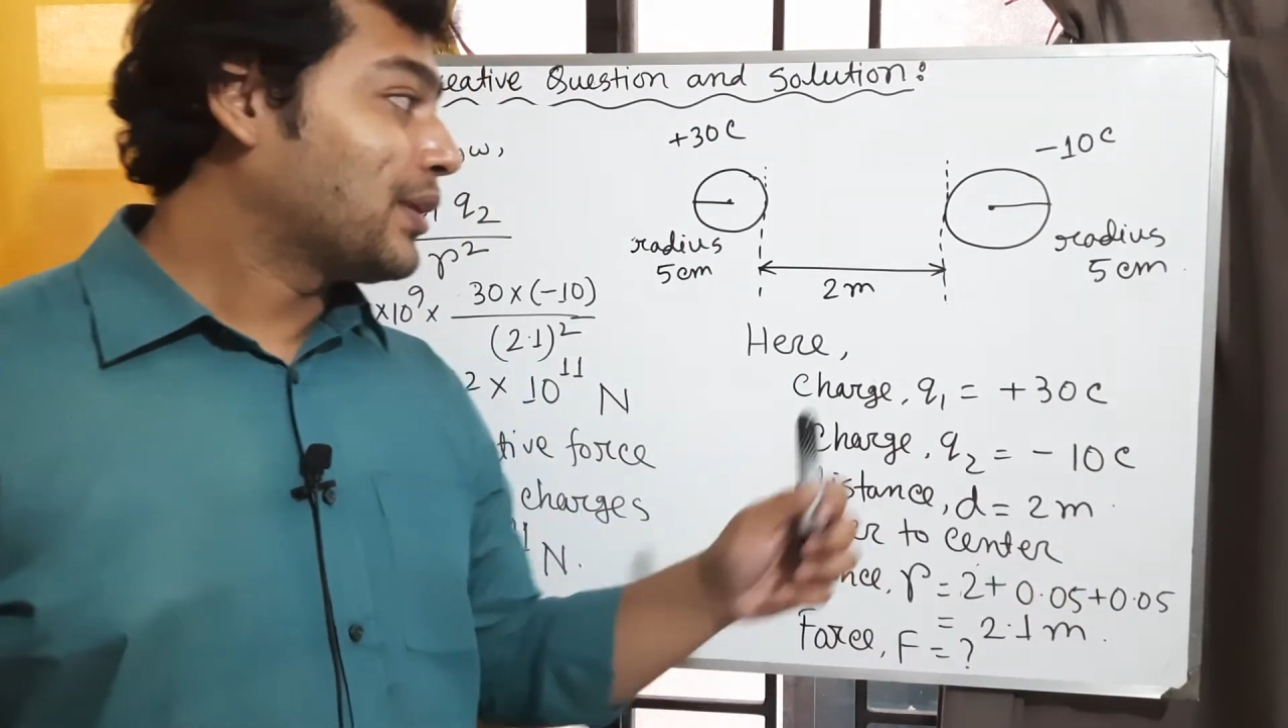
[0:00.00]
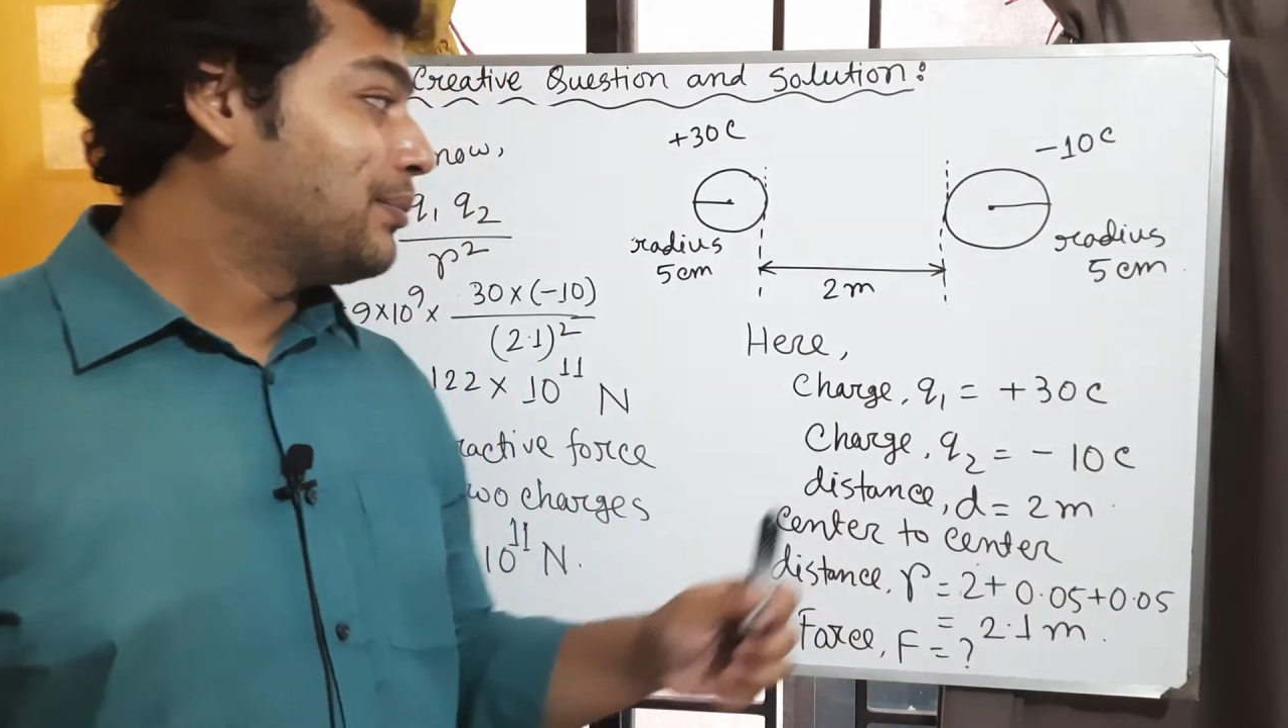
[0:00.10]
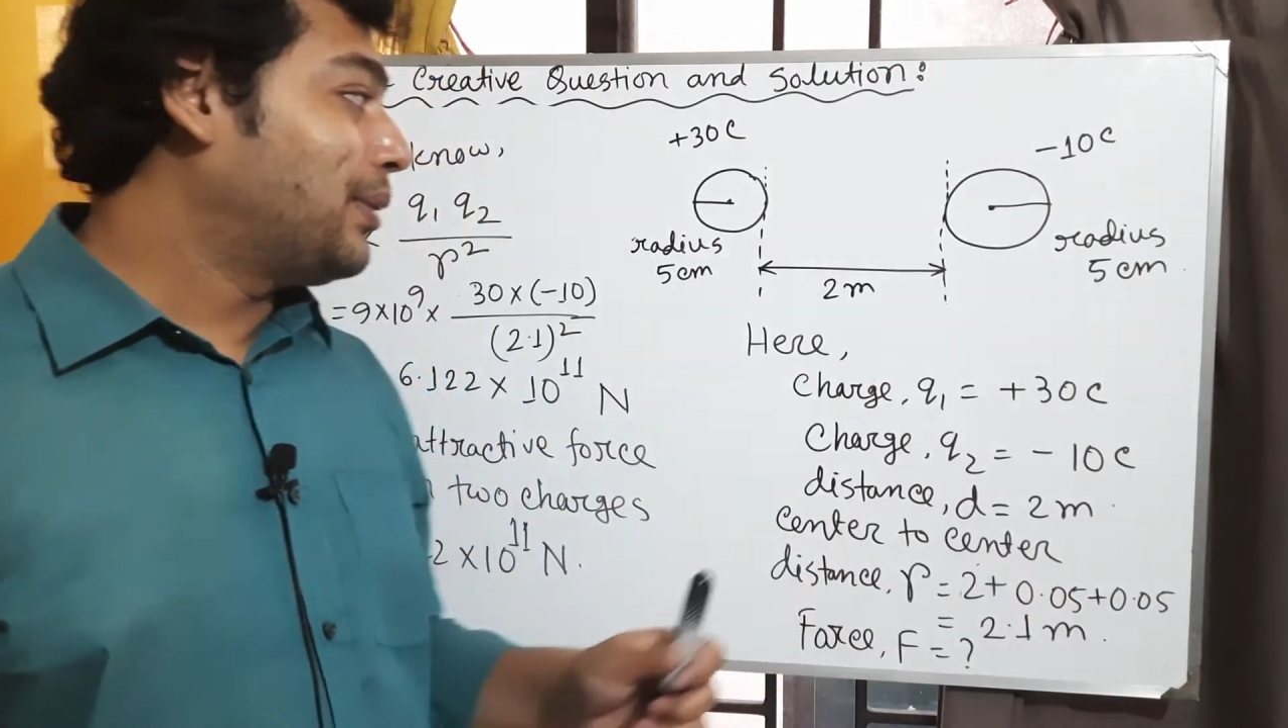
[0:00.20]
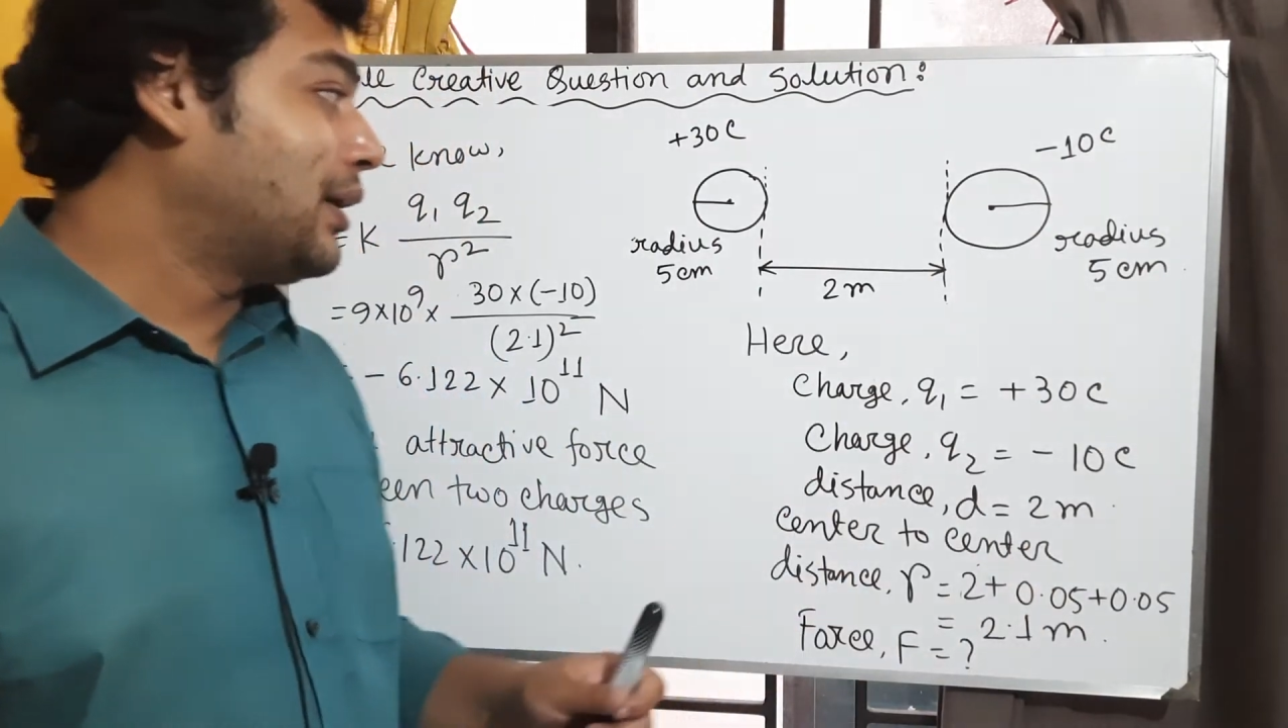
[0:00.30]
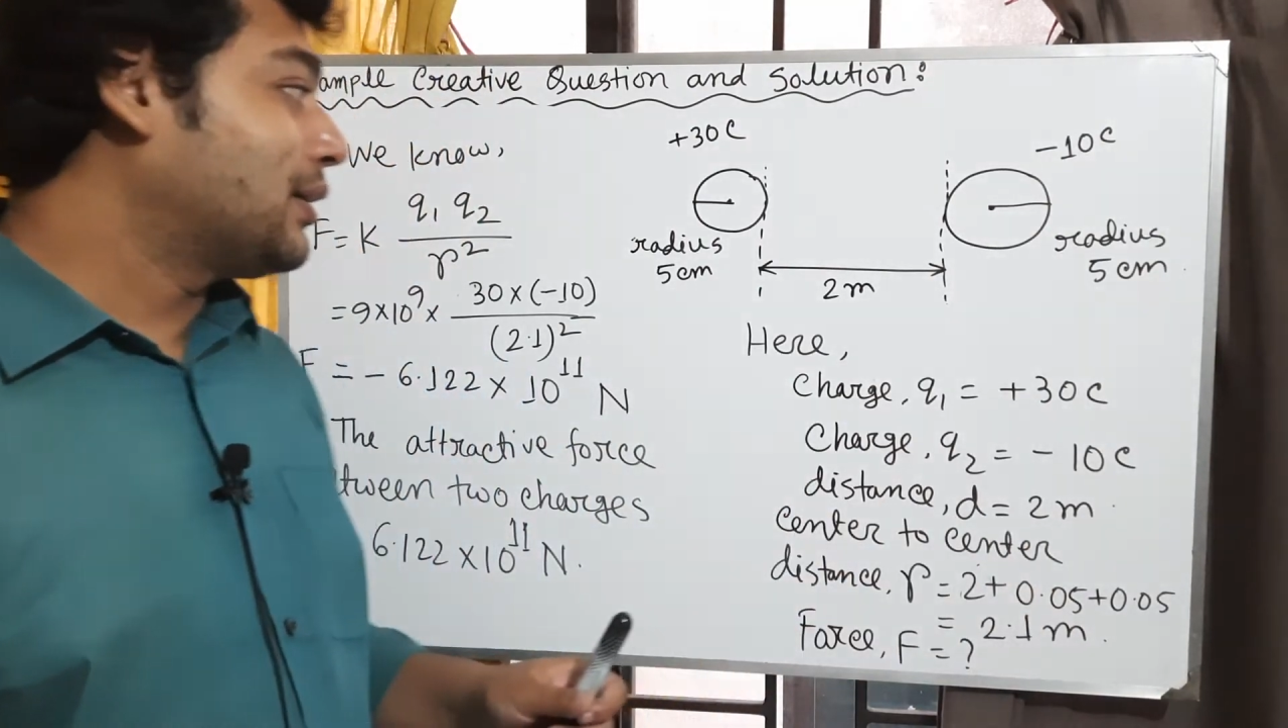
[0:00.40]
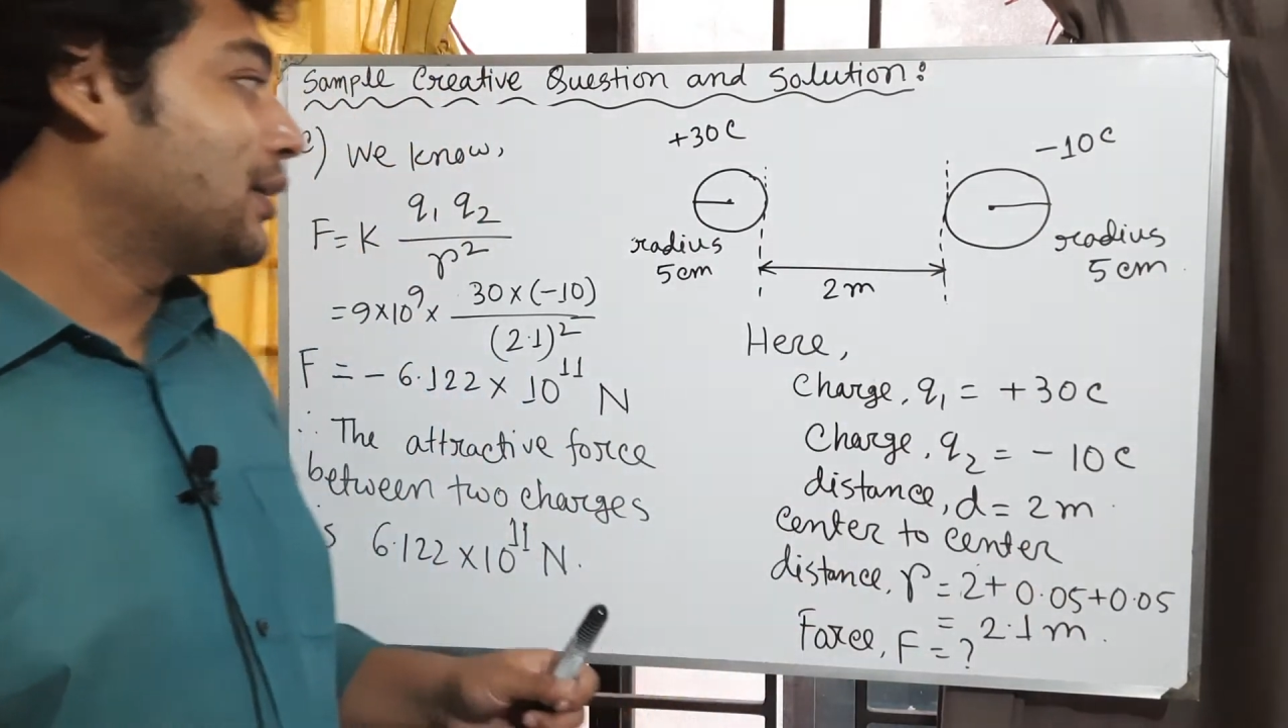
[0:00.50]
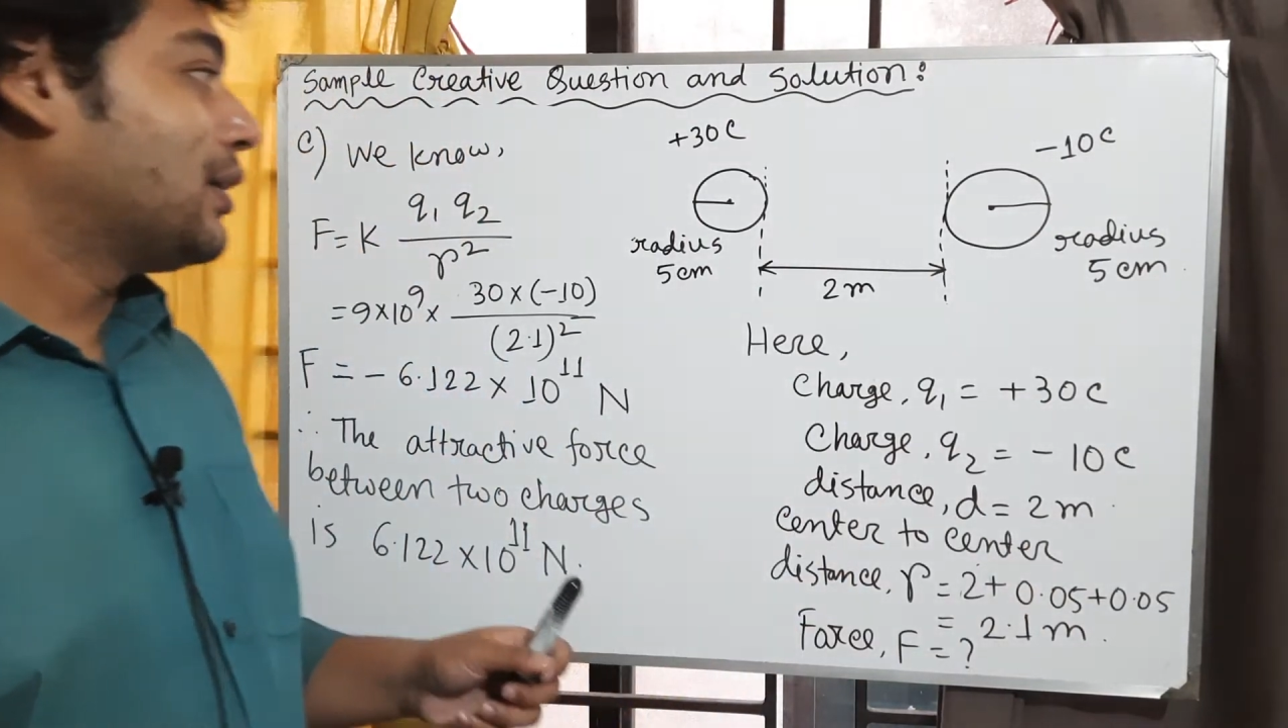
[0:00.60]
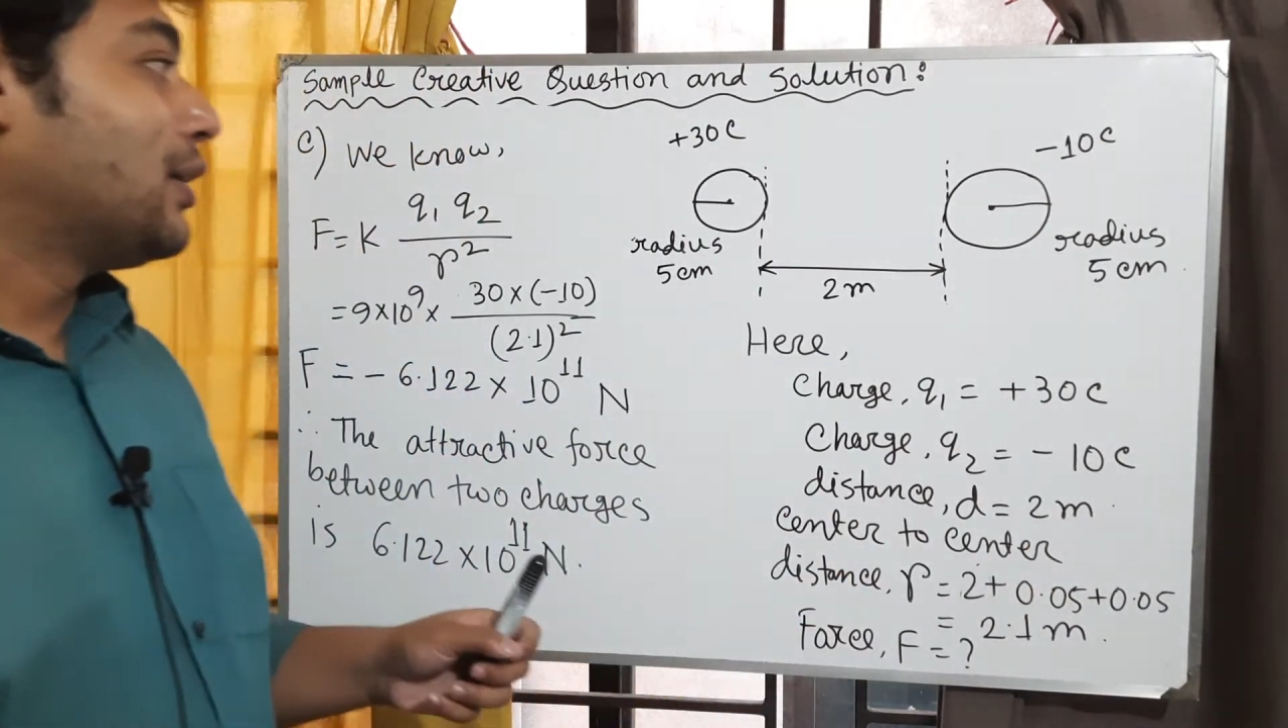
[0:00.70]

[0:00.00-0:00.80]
but